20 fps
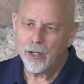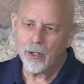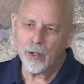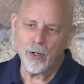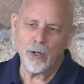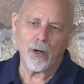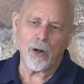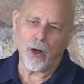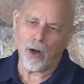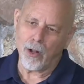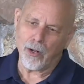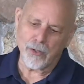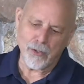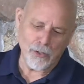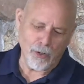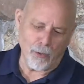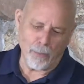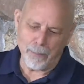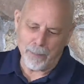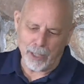could
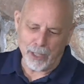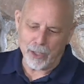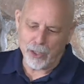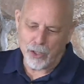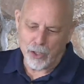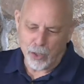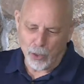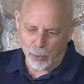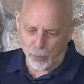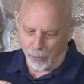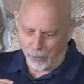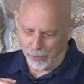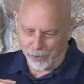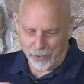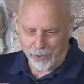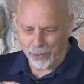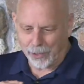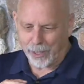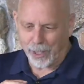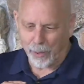also be
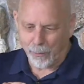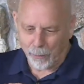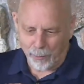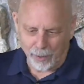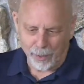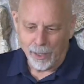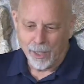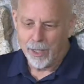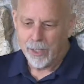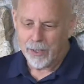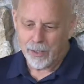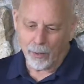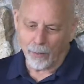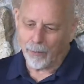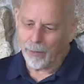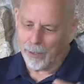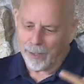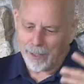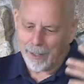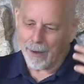jewels, that they were
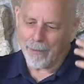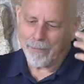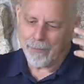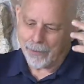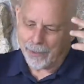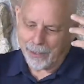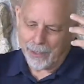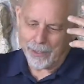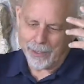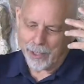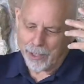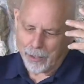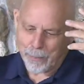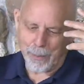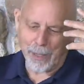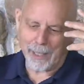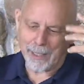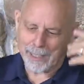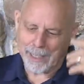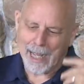totally covered in
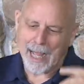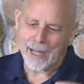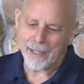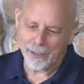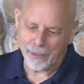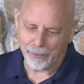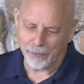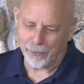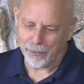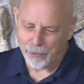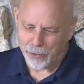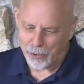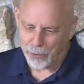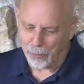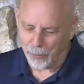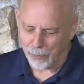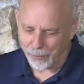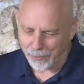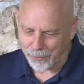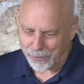spectacular
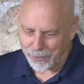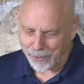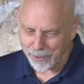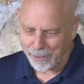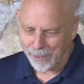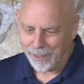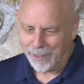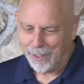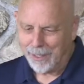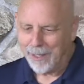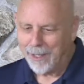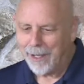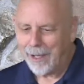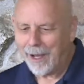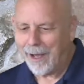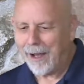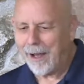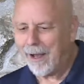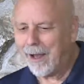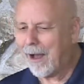jewels.
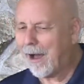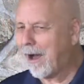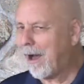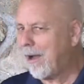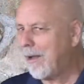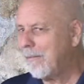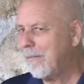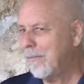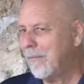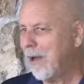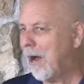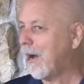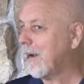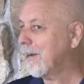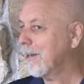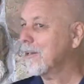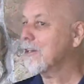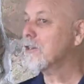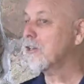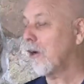Uh, I'm not
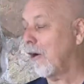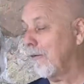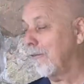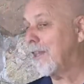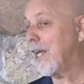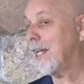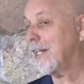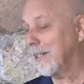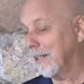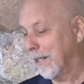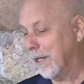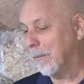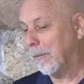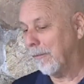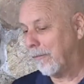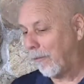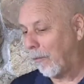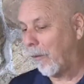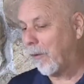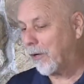going to solve that dilemma
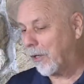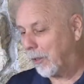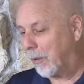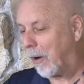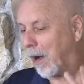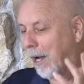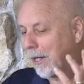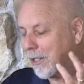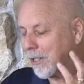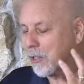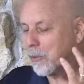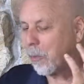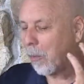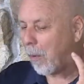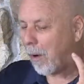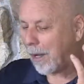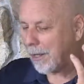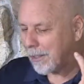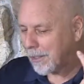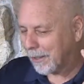for you. I just
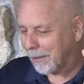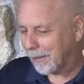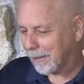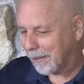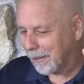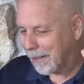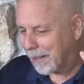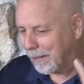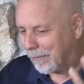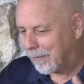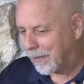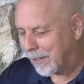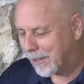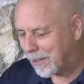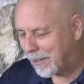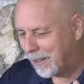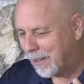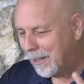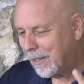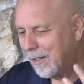want to leave
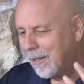it